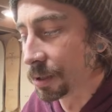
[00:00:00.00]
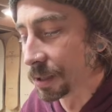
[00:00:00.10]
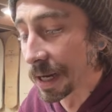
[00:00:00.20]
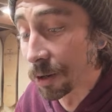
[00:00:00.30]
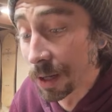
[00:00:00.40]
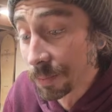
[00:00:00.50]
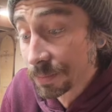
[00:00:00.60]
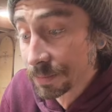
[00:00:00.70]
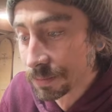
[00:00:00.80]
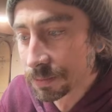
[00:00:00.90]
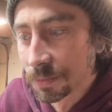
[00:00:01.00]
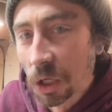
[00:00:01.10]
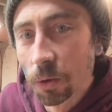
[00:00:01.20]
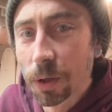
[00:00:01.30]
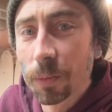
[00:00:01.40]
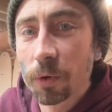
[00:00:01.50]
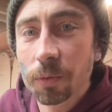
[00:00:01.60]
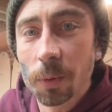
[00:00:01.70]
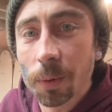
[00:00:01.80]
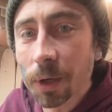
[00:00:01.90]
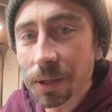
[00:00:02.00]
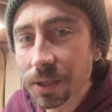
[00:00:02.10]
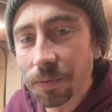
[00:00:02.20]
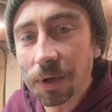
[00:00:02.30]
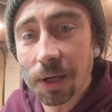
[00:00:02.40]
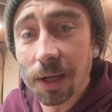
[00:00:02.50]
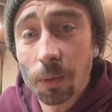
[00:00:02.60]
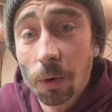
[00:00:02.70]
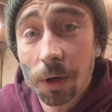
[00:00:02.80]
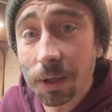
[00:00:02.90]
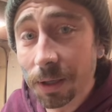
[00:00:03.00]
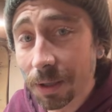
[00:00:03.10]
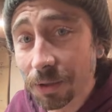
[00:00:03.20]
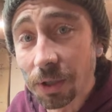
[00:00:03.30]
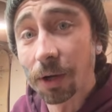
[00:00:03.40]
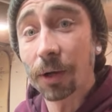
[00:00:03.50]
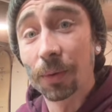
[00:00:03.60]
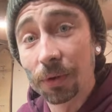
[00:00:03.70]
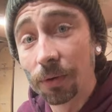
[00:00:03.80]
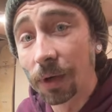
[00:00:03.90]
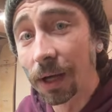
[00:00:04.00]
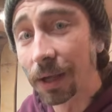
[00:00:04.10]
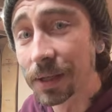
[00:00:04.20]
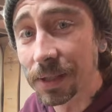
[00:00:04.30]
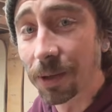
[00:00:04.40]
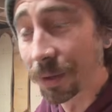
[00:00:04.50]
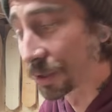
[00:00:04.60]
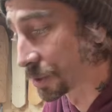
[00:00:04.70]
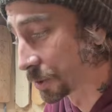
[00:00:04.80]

Now I'm going to multiple parks every day, working, talking with you guys. How much,